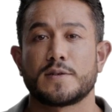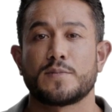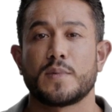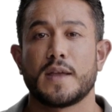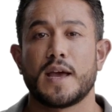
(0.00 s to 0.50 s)

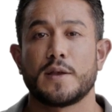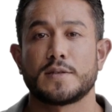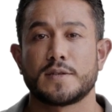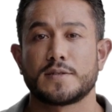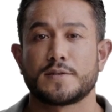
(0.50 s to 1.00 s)
for
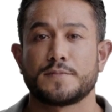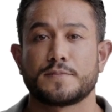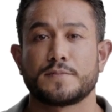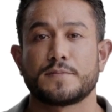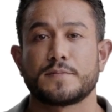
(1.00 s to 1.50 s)
analysis.
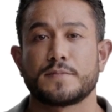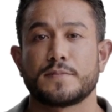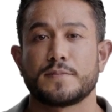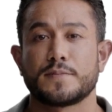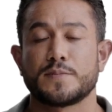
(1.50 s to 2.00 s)

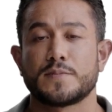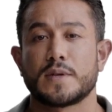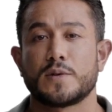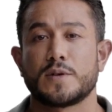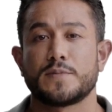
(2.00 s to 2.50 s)
The
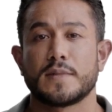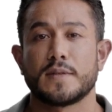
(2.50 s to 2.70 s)
field of